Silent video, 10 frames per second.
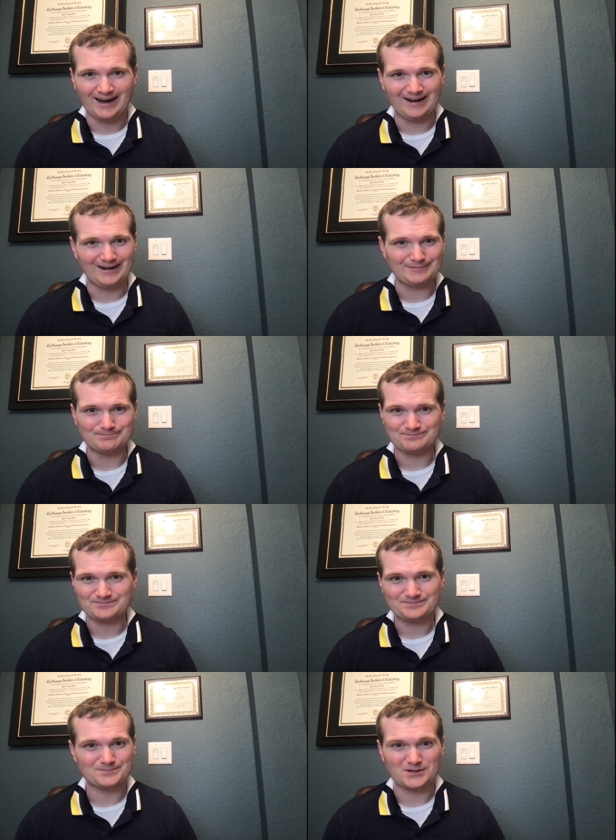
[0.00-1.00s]
um,
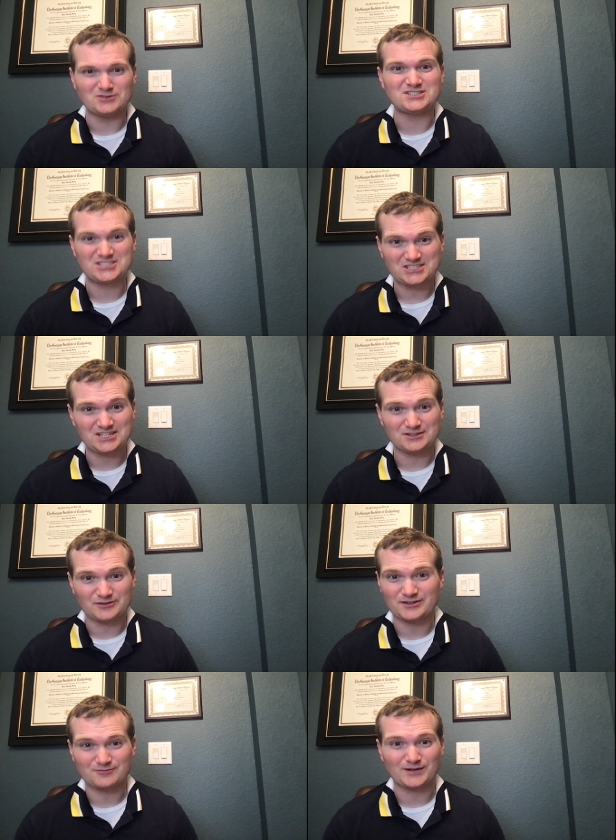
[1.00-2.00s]
those
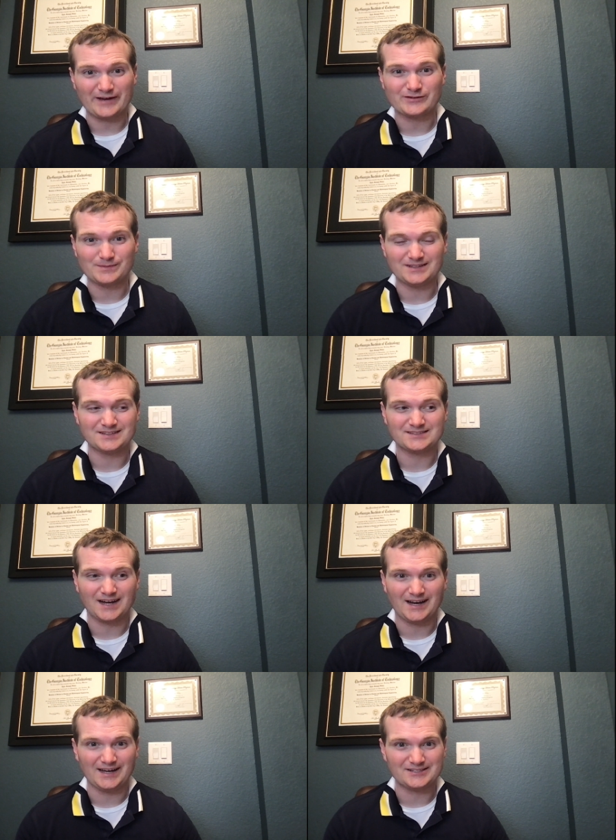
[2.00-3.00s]
shields would have to be
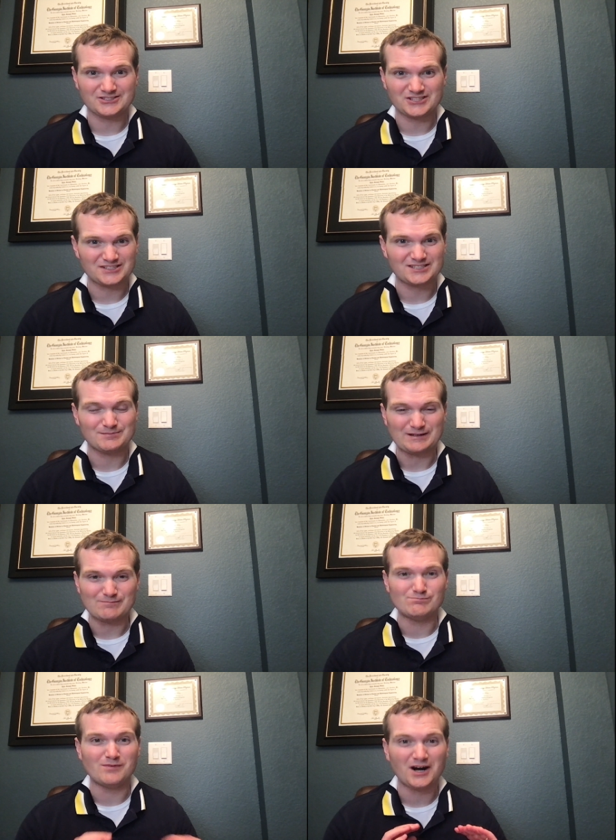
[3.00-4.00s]
designed just to be
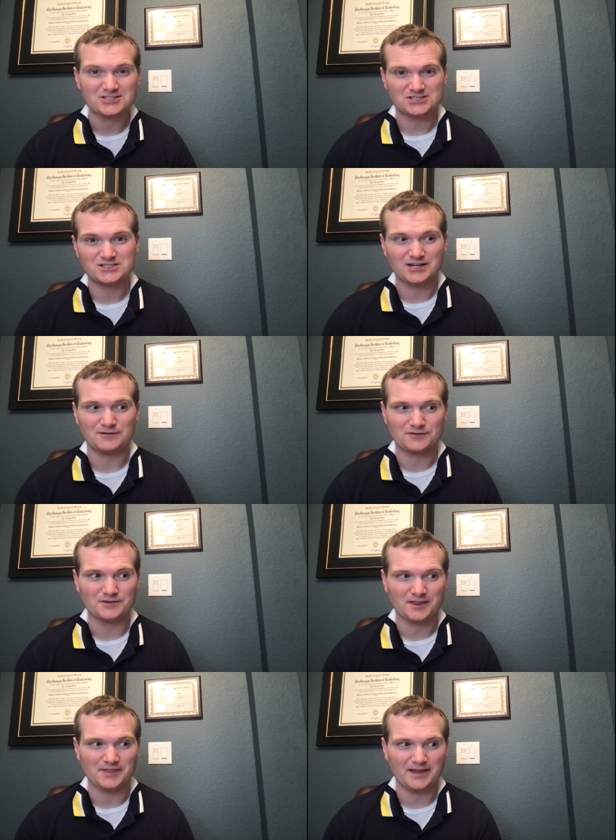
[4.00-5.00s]
much tougher
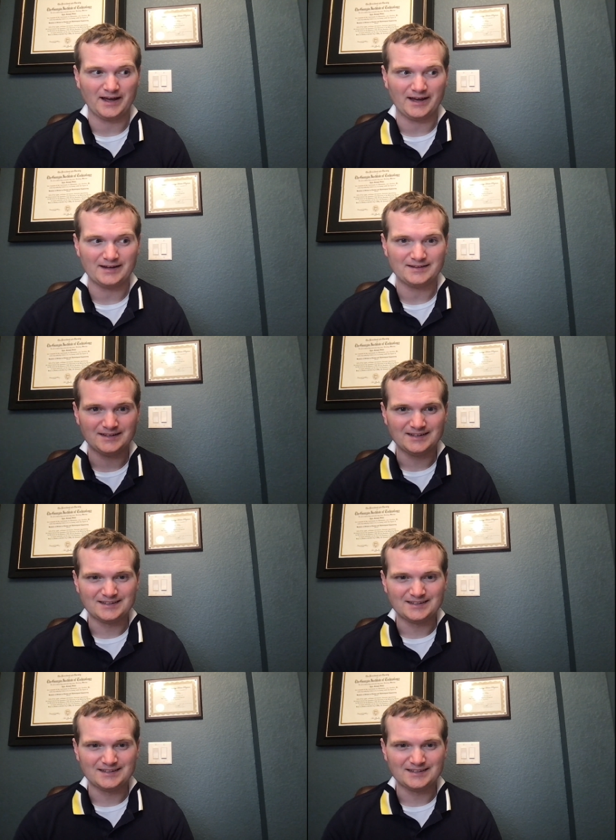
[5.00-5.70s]
than that.